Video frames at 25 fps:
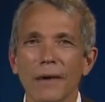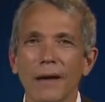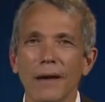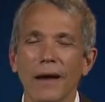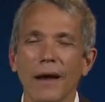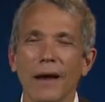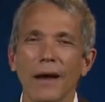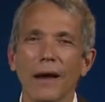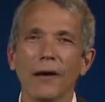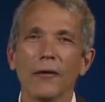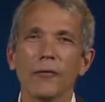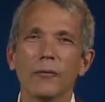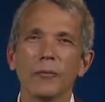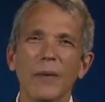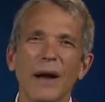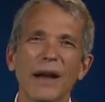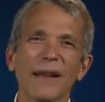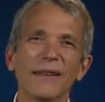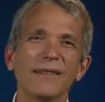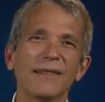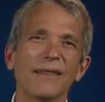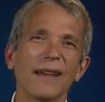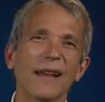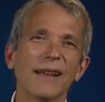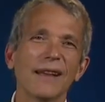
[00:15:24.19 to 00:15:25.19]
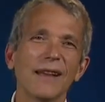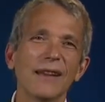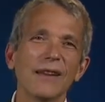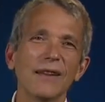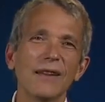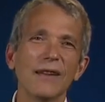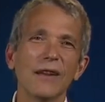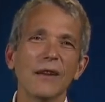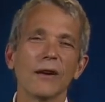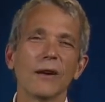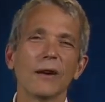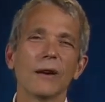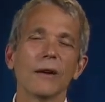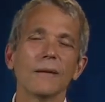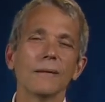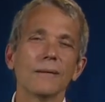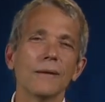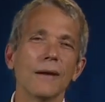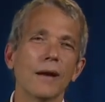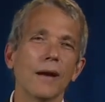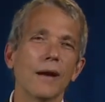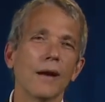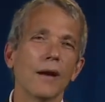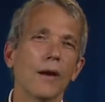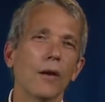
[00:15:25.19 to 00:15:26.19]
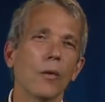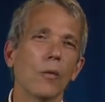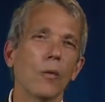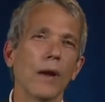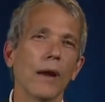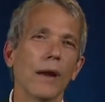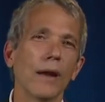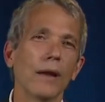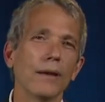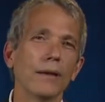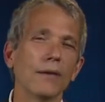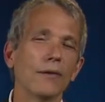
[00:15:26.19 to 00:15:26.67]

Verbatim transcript: of my second year when